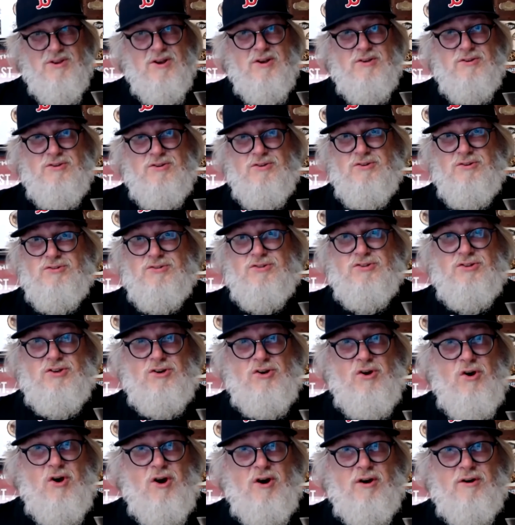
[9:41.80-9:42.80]
your
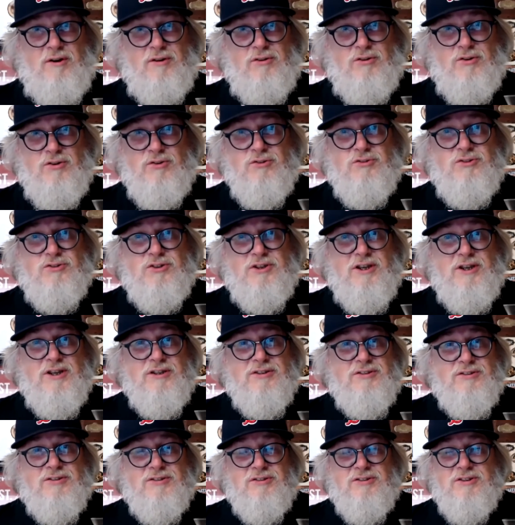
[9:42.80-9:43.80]
cigar
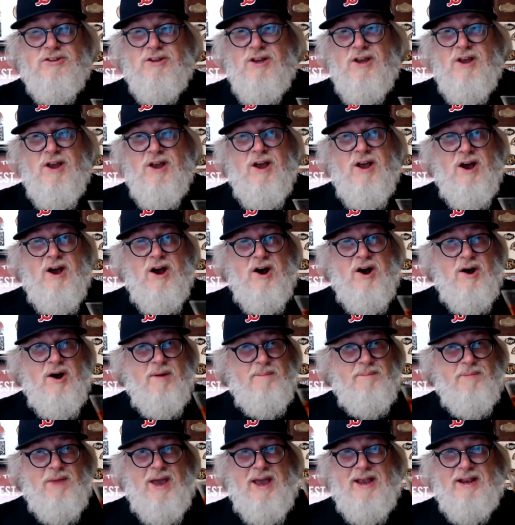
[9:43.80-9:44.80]
enthusiast.
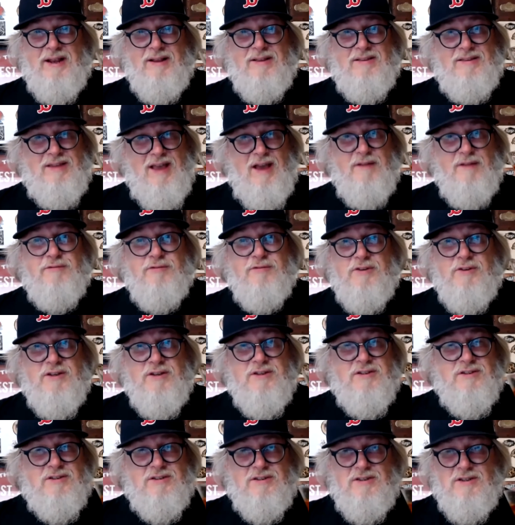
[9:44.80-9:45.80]
I could definitely
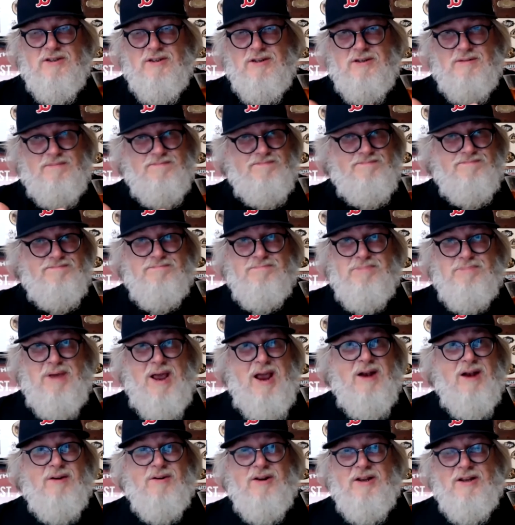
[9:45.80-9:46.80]
see
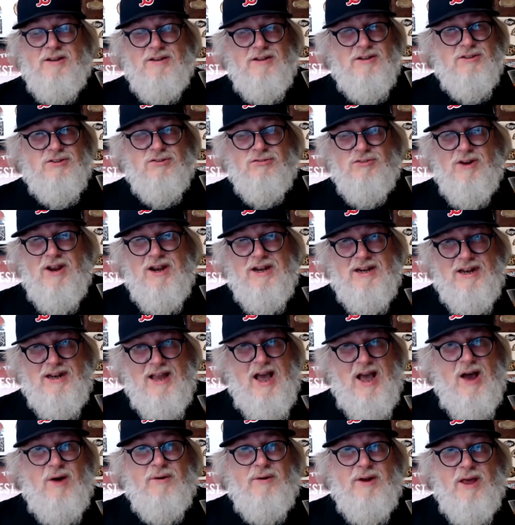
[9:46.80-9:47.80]
pairing this right
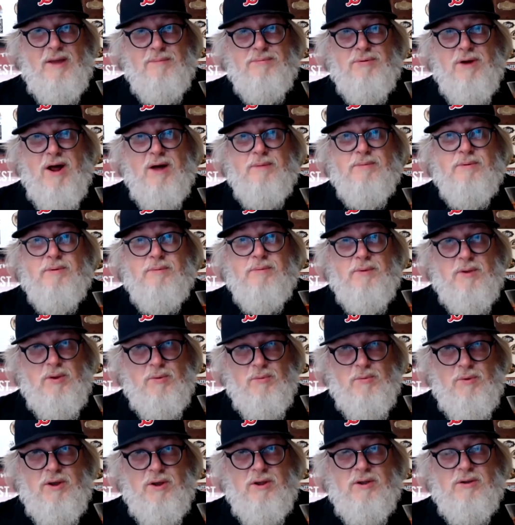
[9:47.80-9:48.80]
now, and I probably
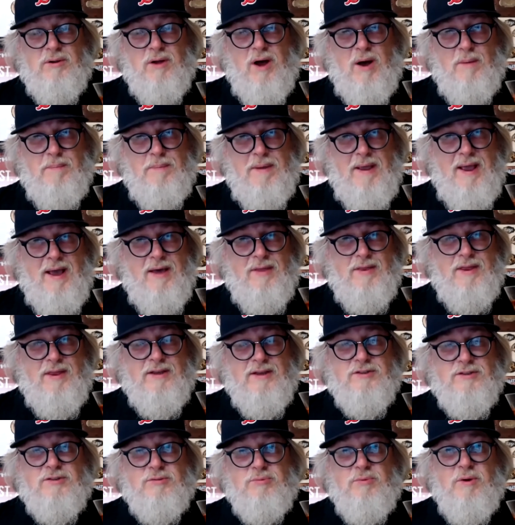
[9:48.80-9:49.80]
will. I'll pair
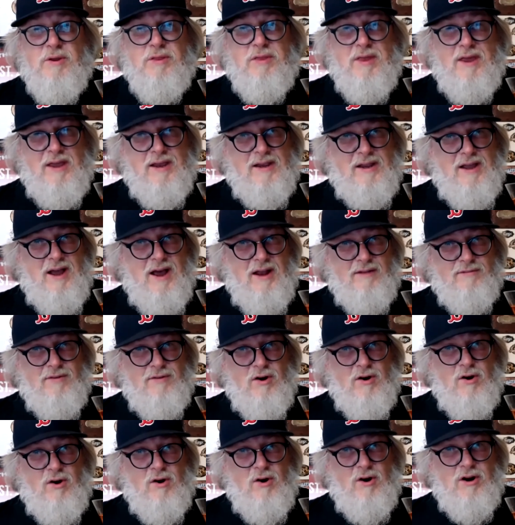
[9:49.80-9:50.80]
this with a kind of a
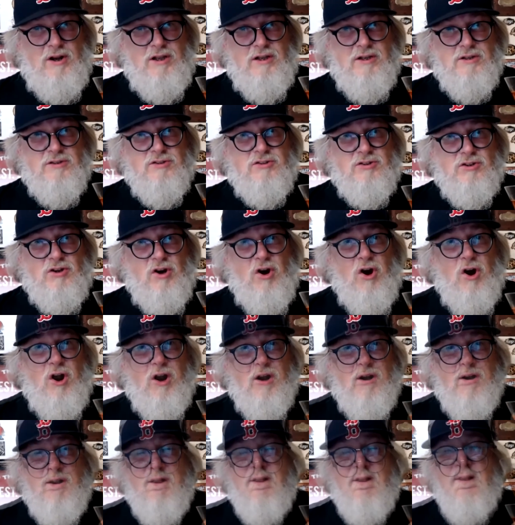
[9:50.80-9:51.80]
heartier
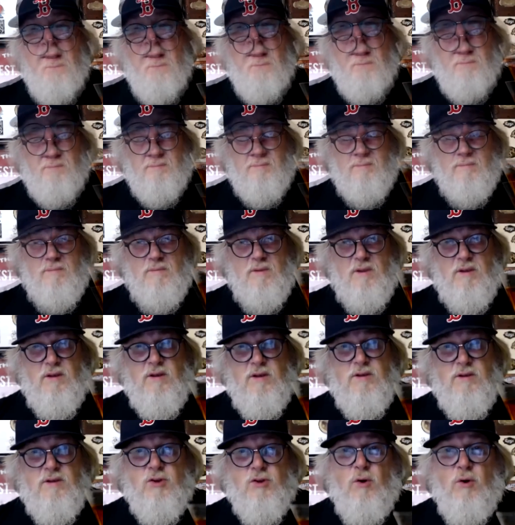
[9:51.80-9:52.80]
cigar.
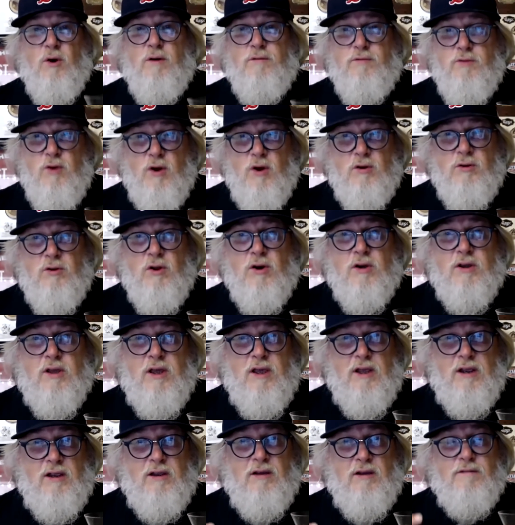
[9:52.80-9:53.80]
So if you're
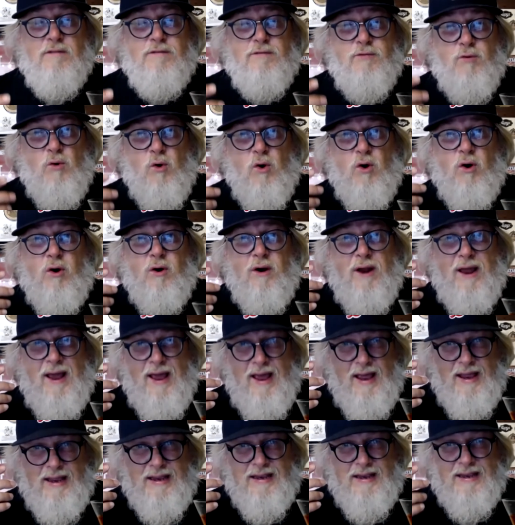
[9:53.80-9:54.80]
looking for
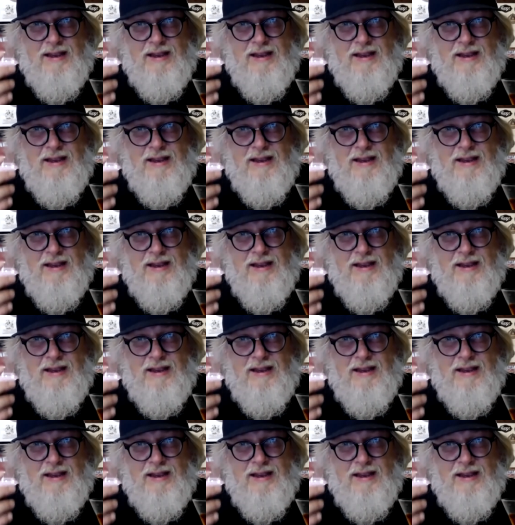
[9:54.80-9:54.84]
a